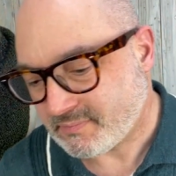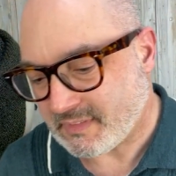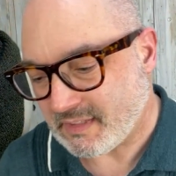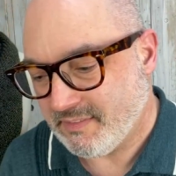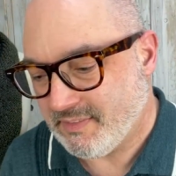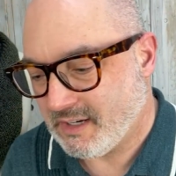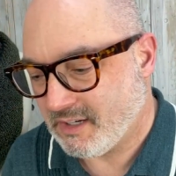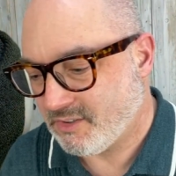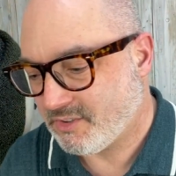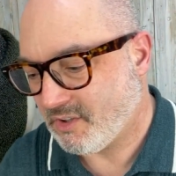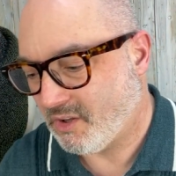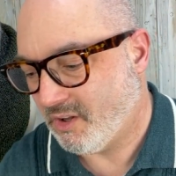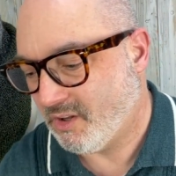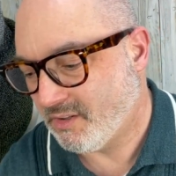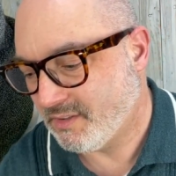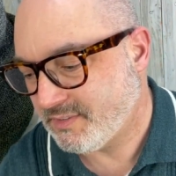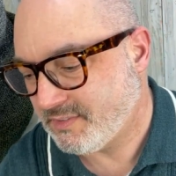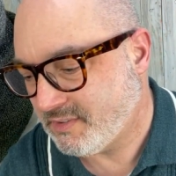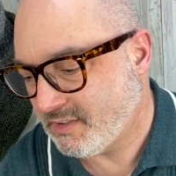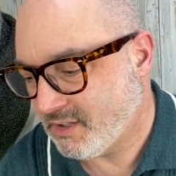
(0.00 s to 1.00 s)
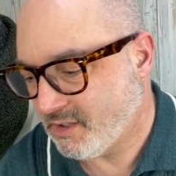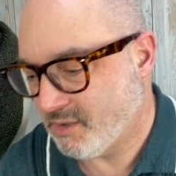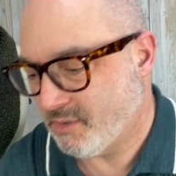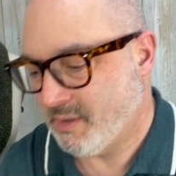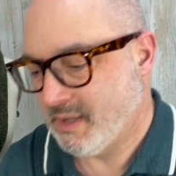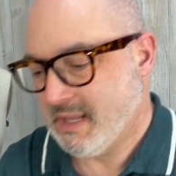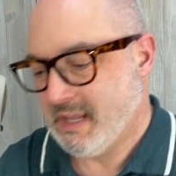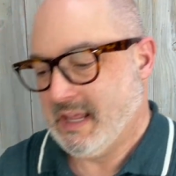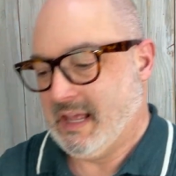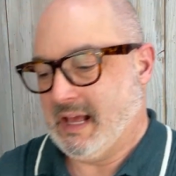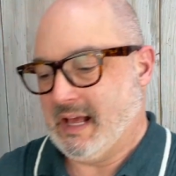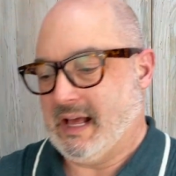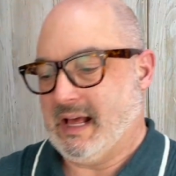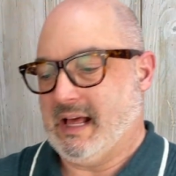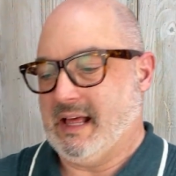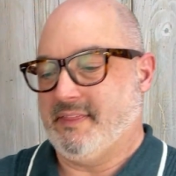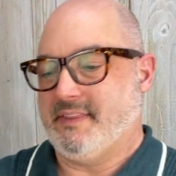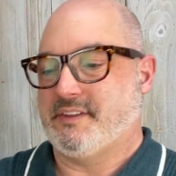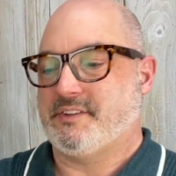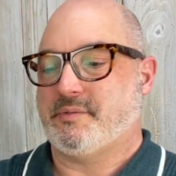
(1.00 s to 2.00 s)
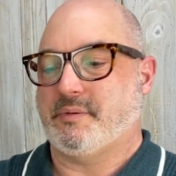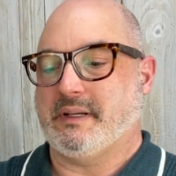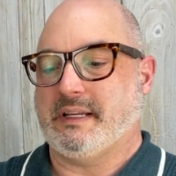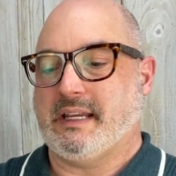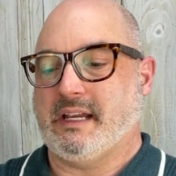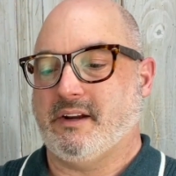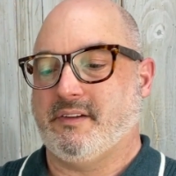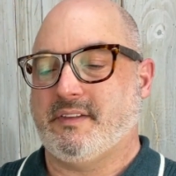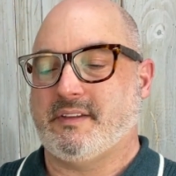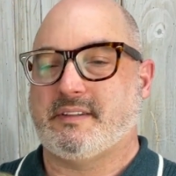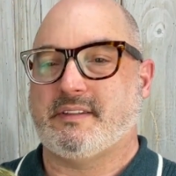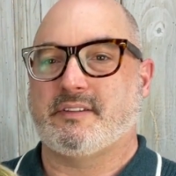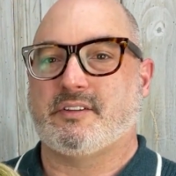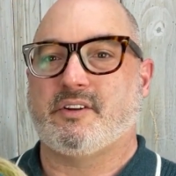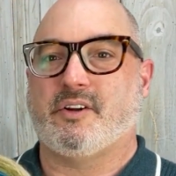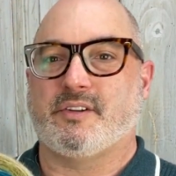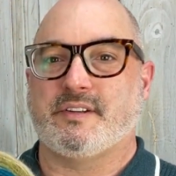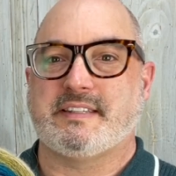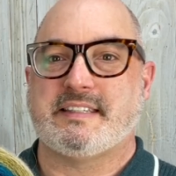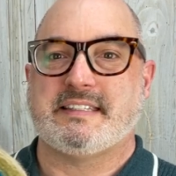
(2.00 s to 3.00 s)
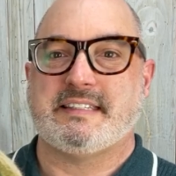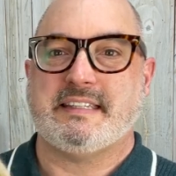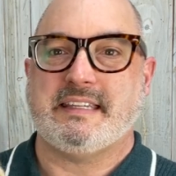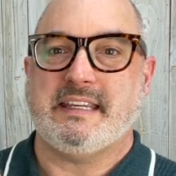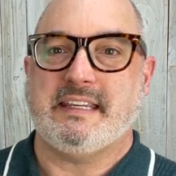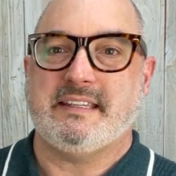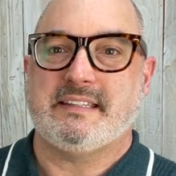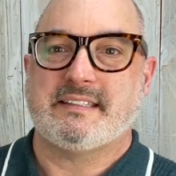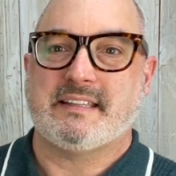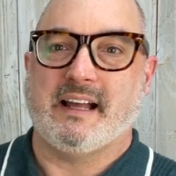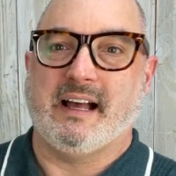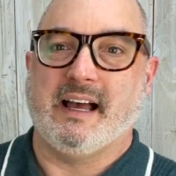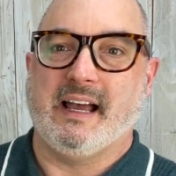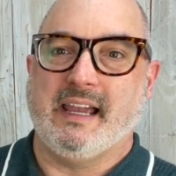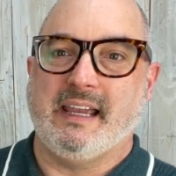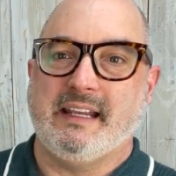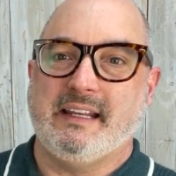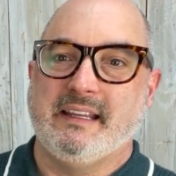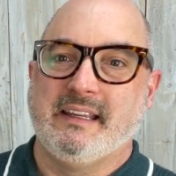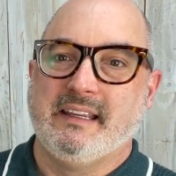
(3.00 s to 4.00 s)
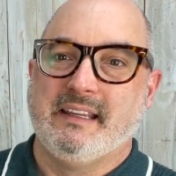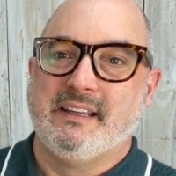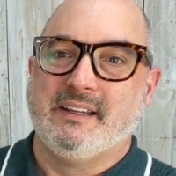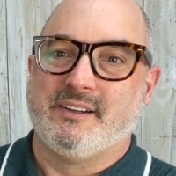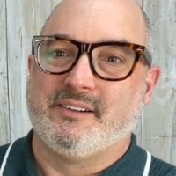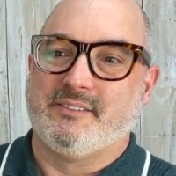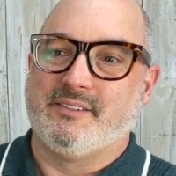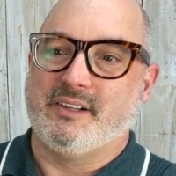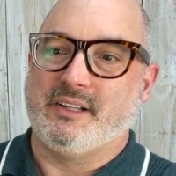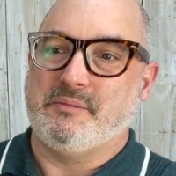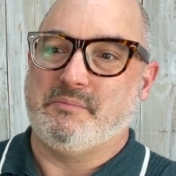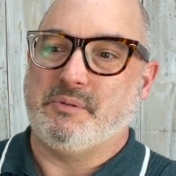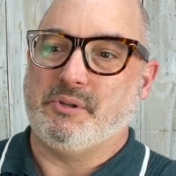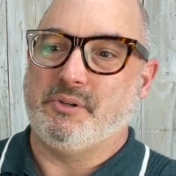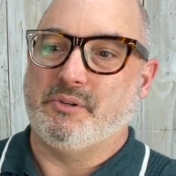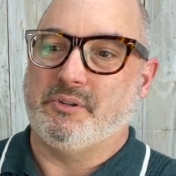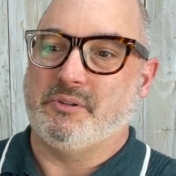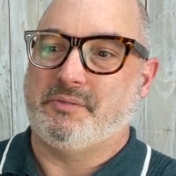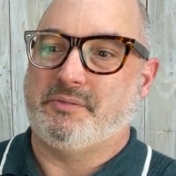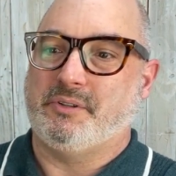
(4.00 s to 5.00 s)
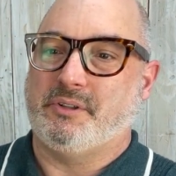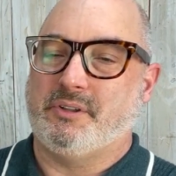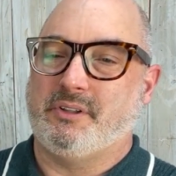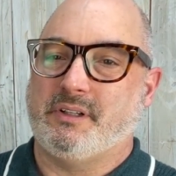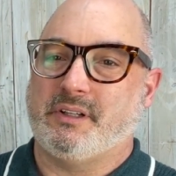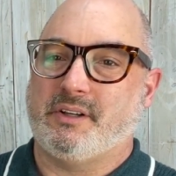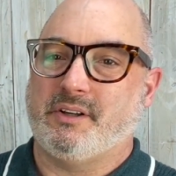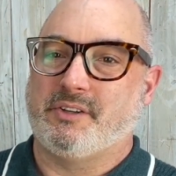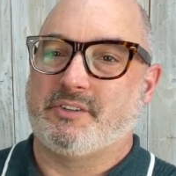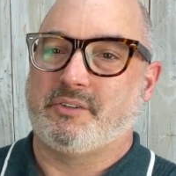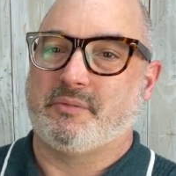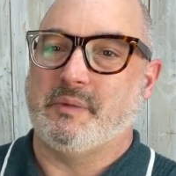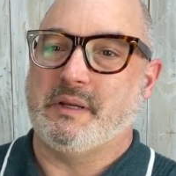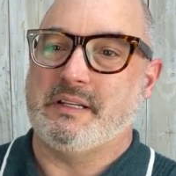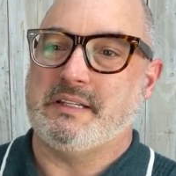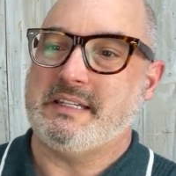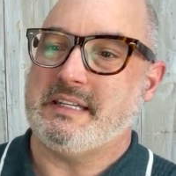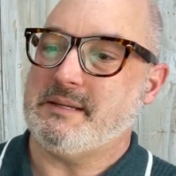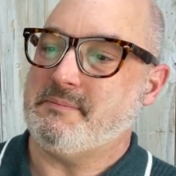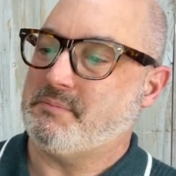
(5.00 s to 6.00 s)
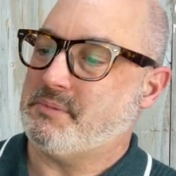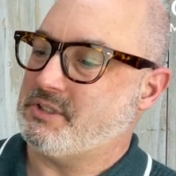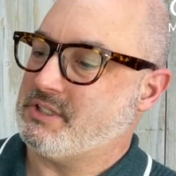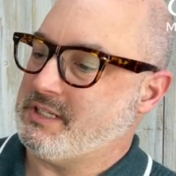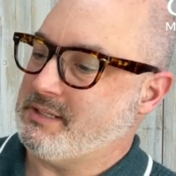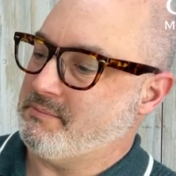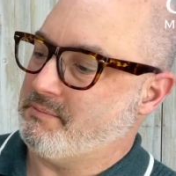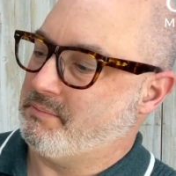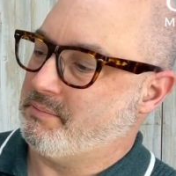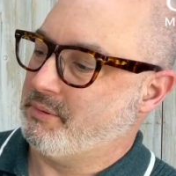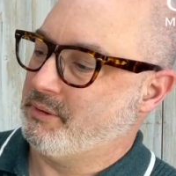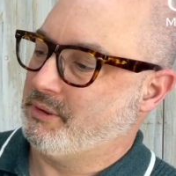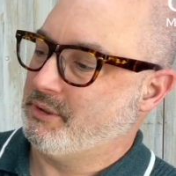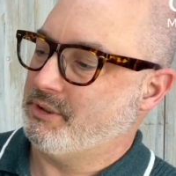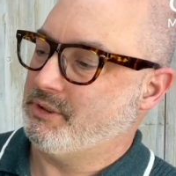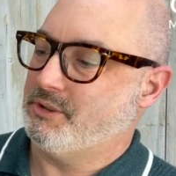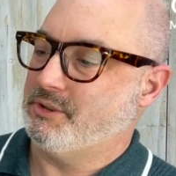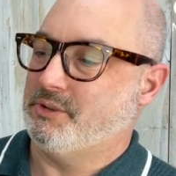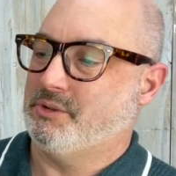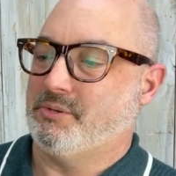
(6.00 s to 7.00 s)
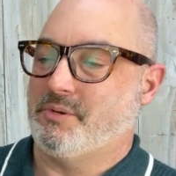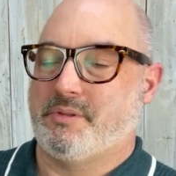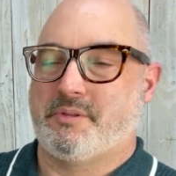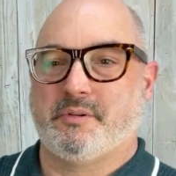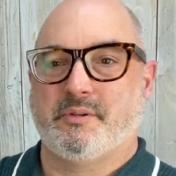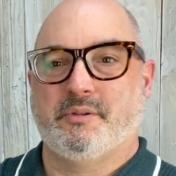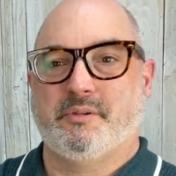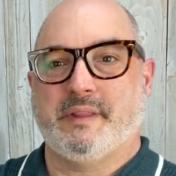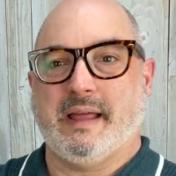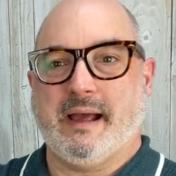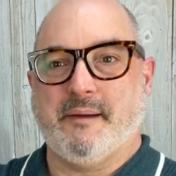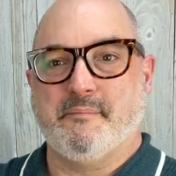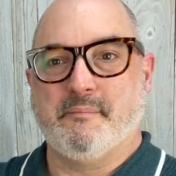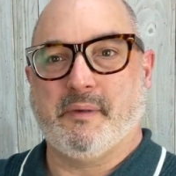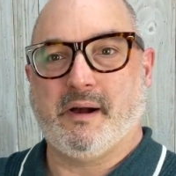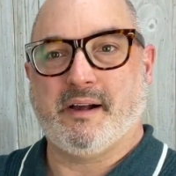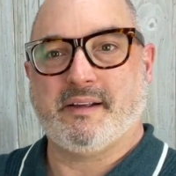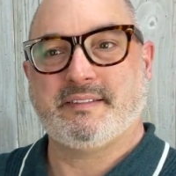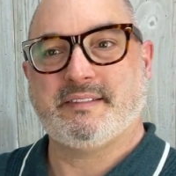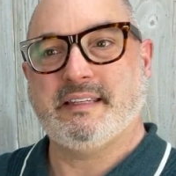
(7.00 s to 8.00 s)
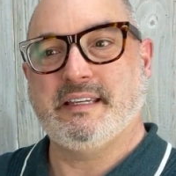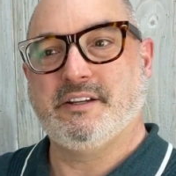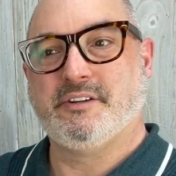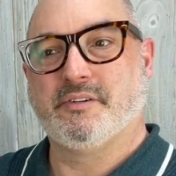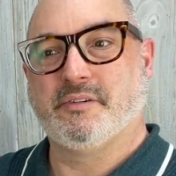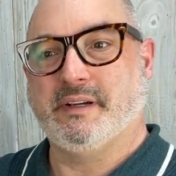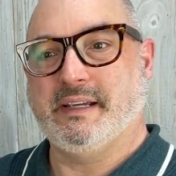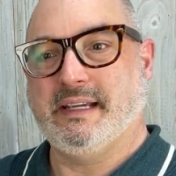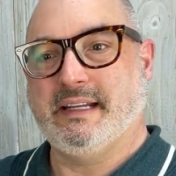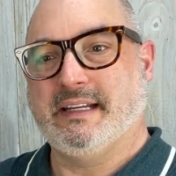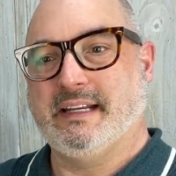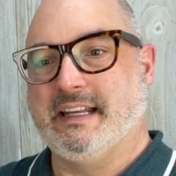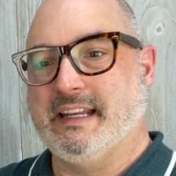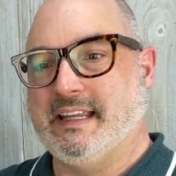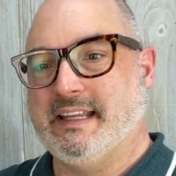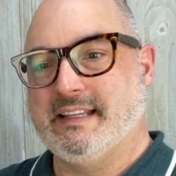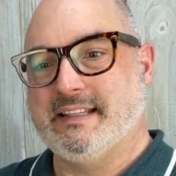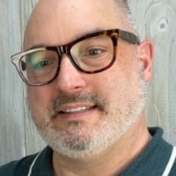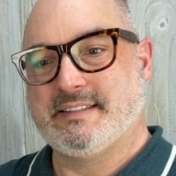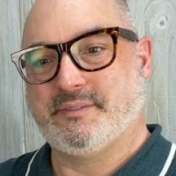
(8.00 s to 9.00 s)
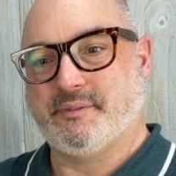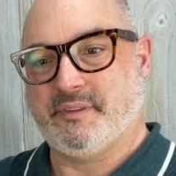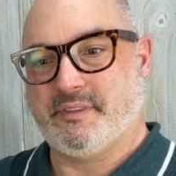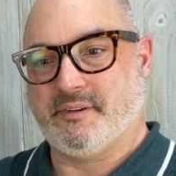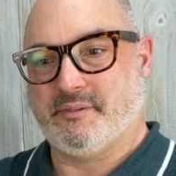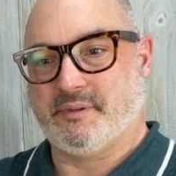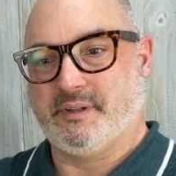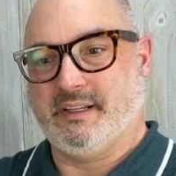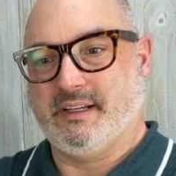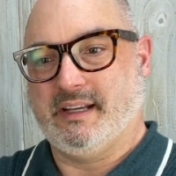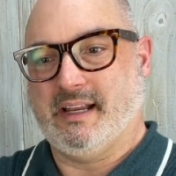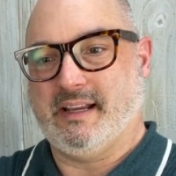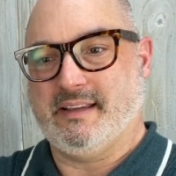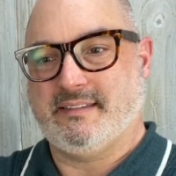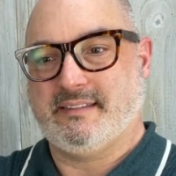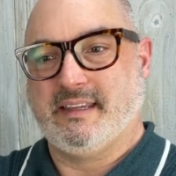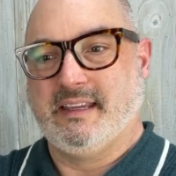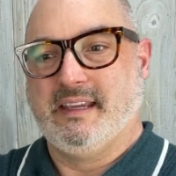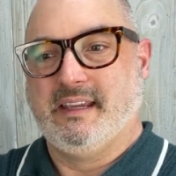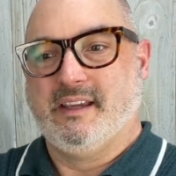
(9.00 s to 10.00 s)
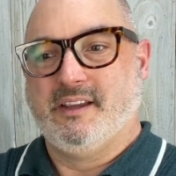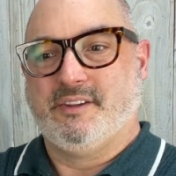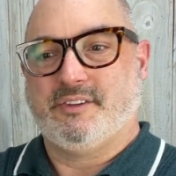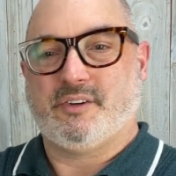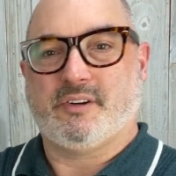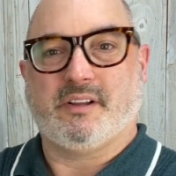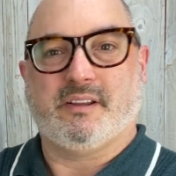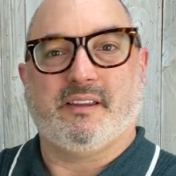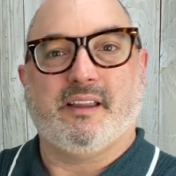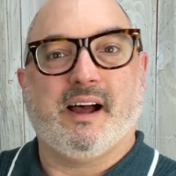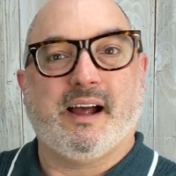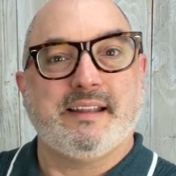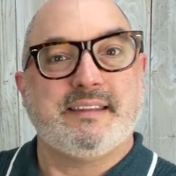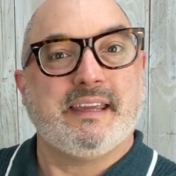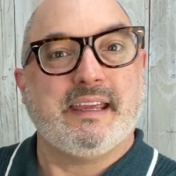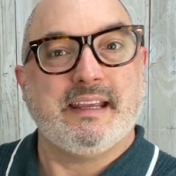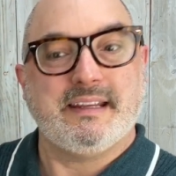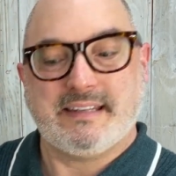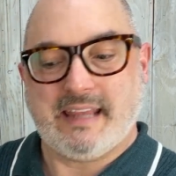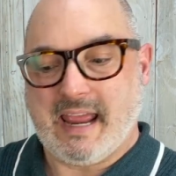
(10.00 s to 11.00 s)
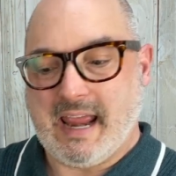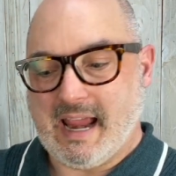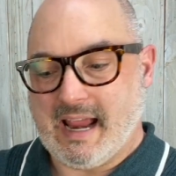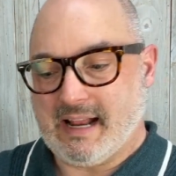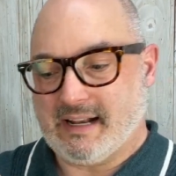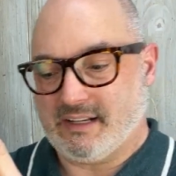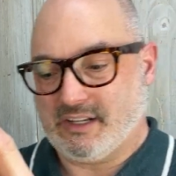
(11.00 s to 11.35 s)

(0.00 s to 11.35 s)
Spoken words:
There's also this one here. This is called Seaside. Really beautiful. It goes from a deep, deep blue through that mossy green and ends with a really nice sort of latte tan